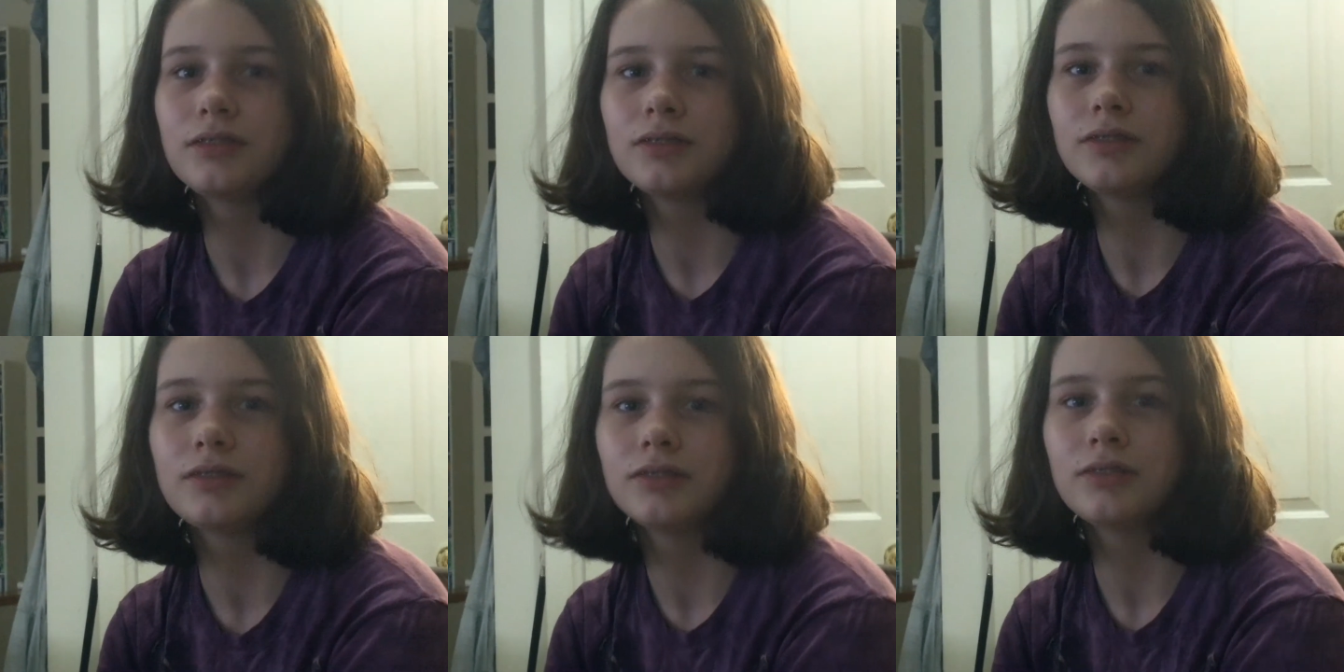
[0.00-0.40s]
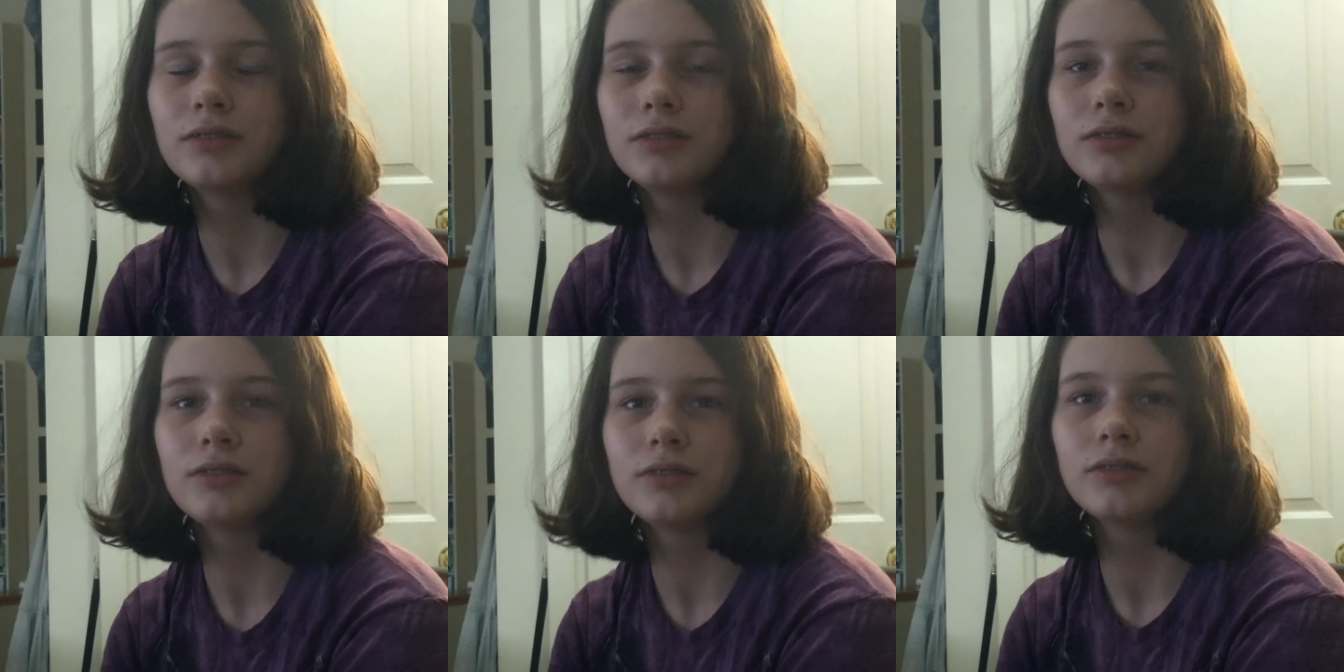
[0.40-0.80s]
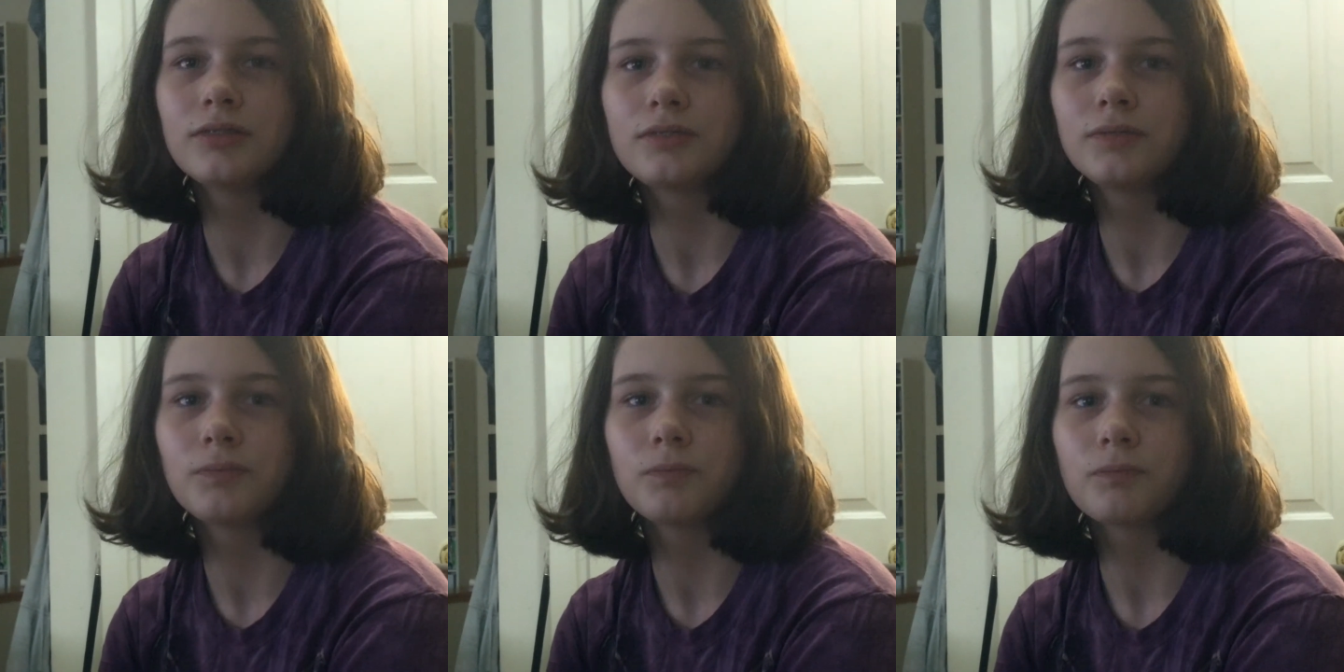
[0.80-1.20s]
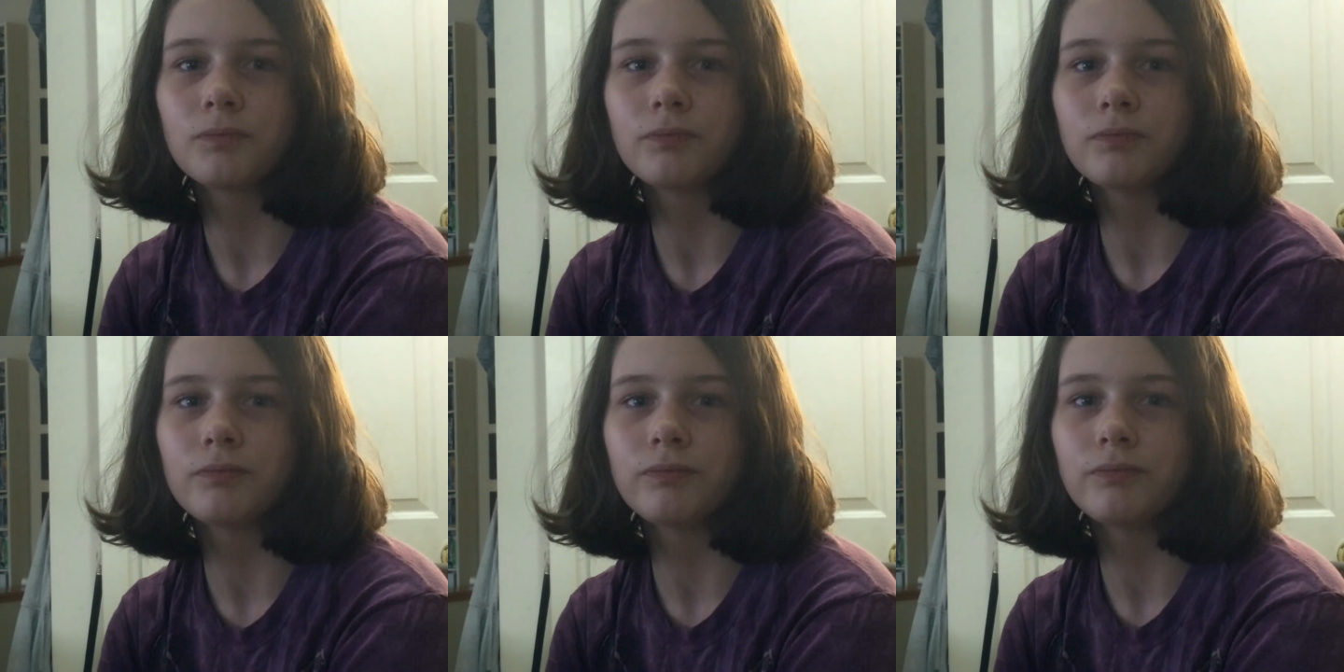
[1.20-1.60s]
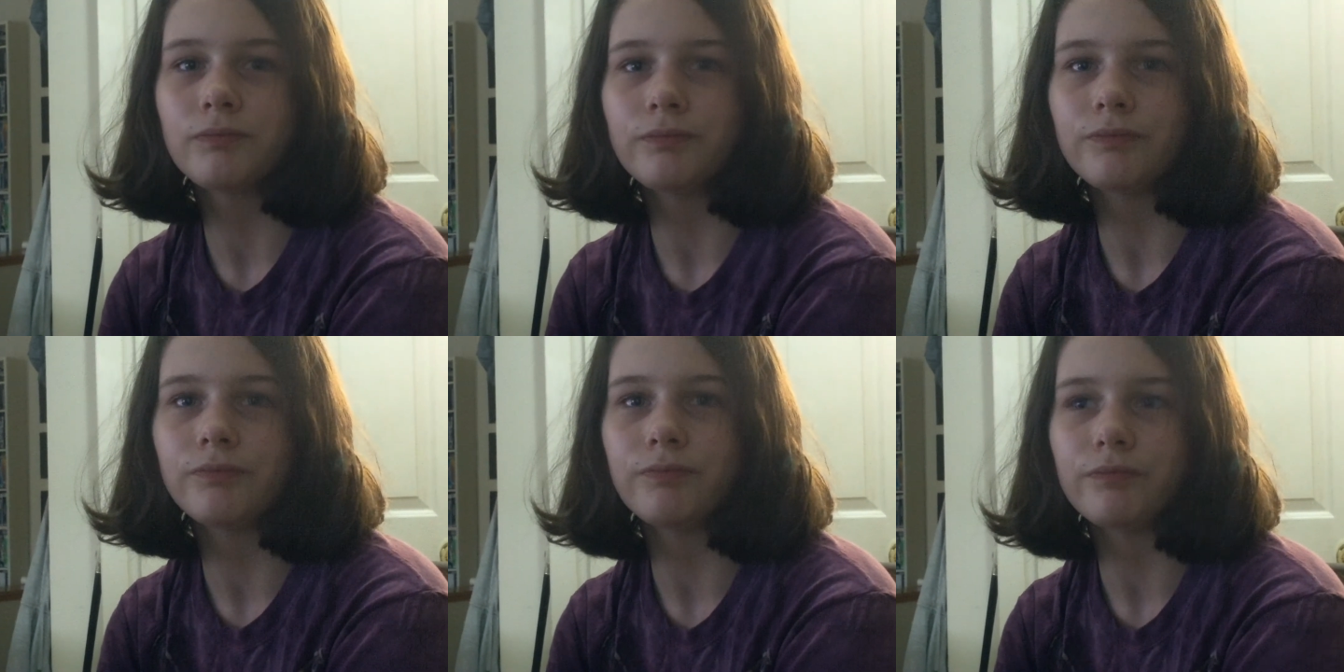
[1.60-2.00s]
subtle way
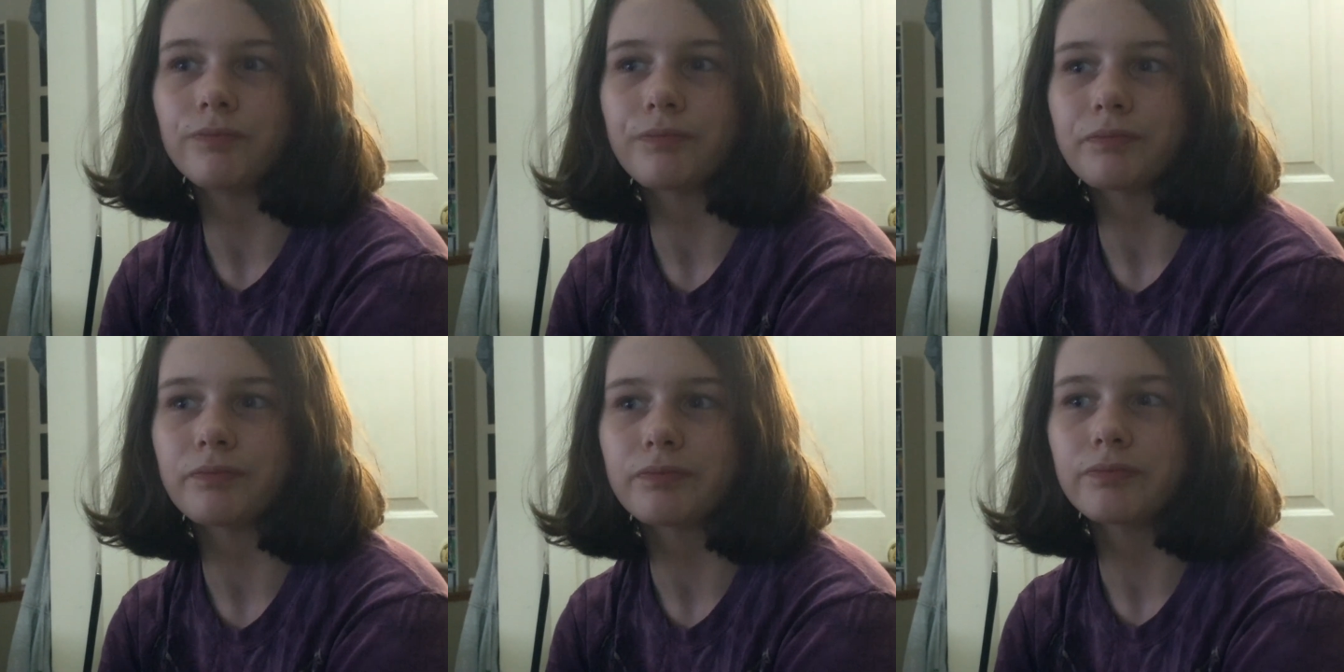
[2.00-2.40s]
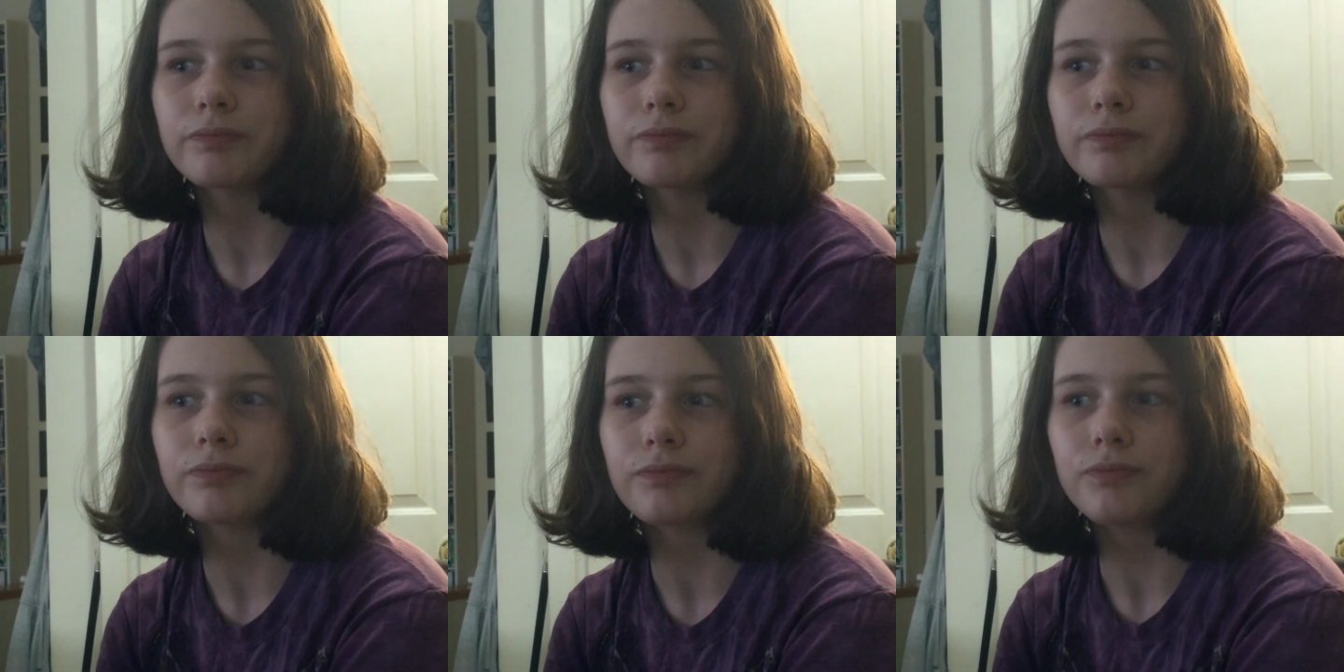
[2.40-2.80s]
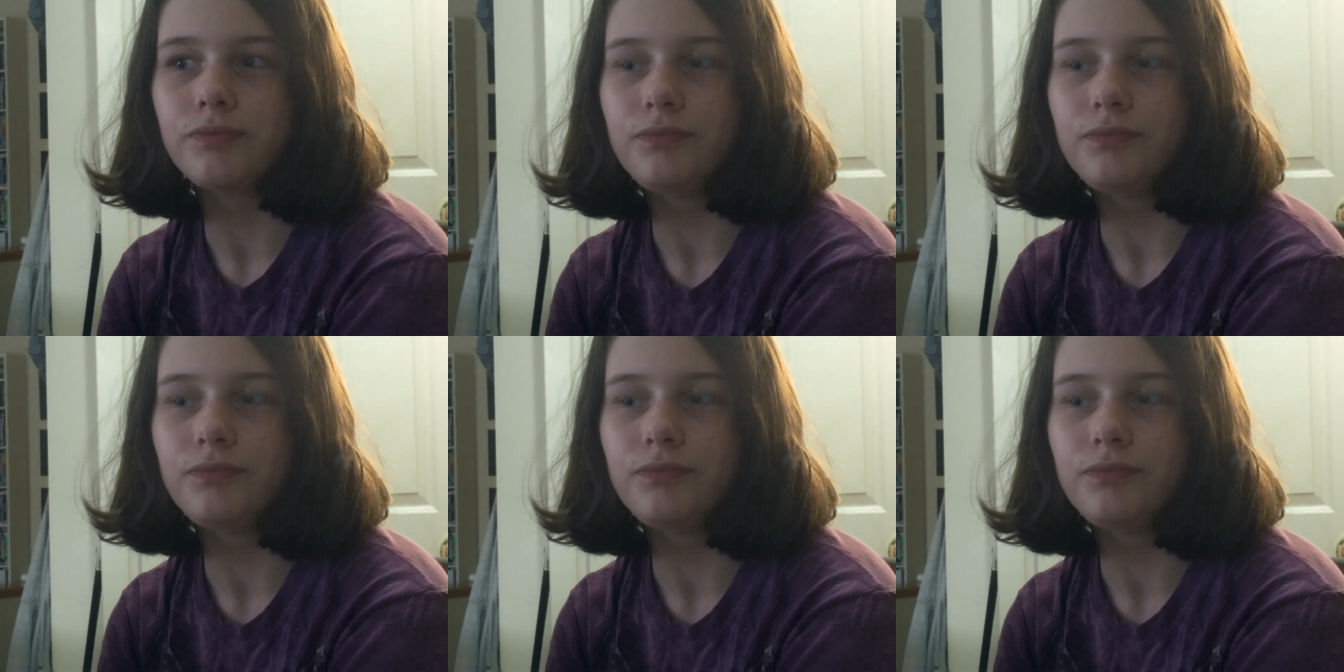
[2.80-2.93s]
be?